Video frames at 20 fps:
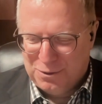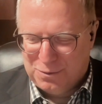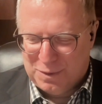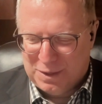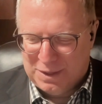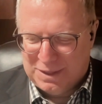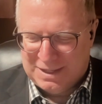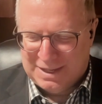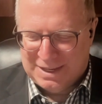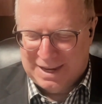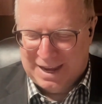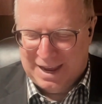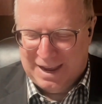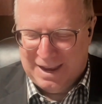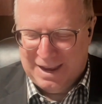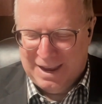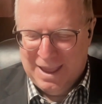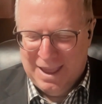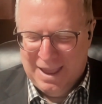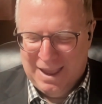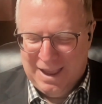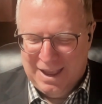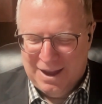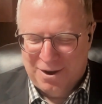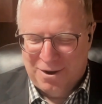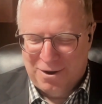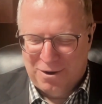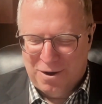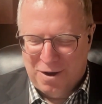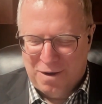with today in
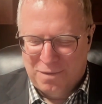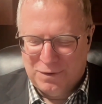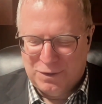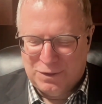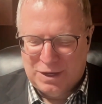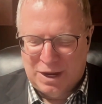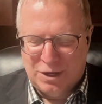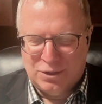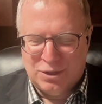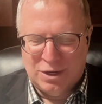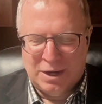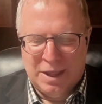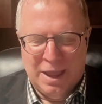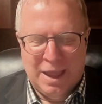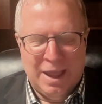our conversation.